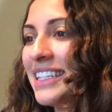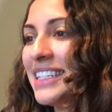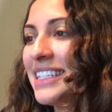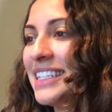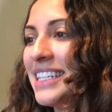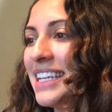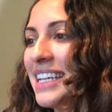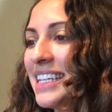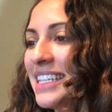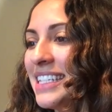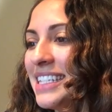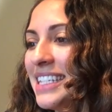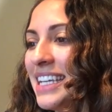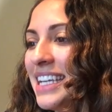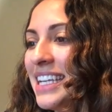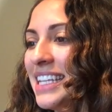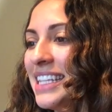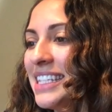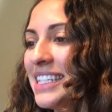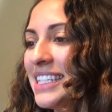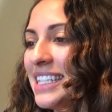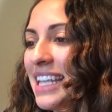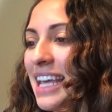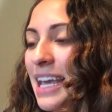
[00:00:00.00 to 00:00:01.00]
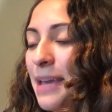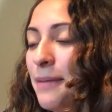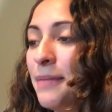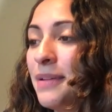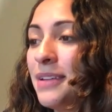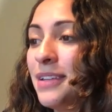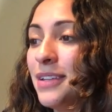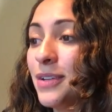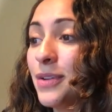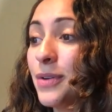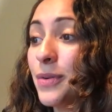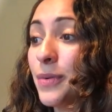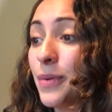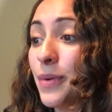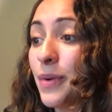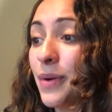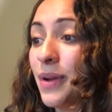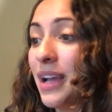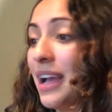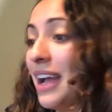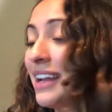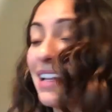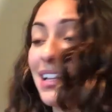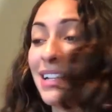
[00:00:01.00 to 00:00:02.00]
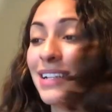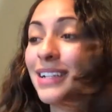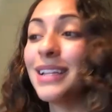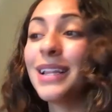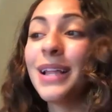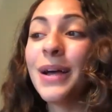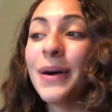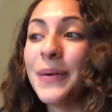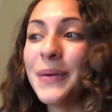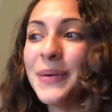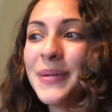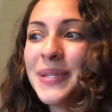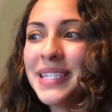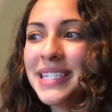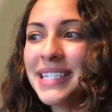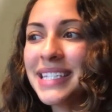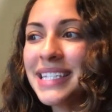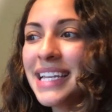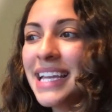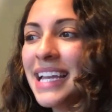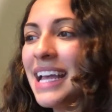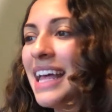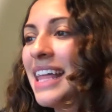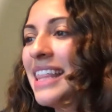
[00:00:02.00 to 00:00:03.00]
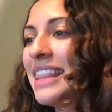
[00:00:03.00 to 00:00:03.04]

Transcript: It says it's slime and it gro and it glows.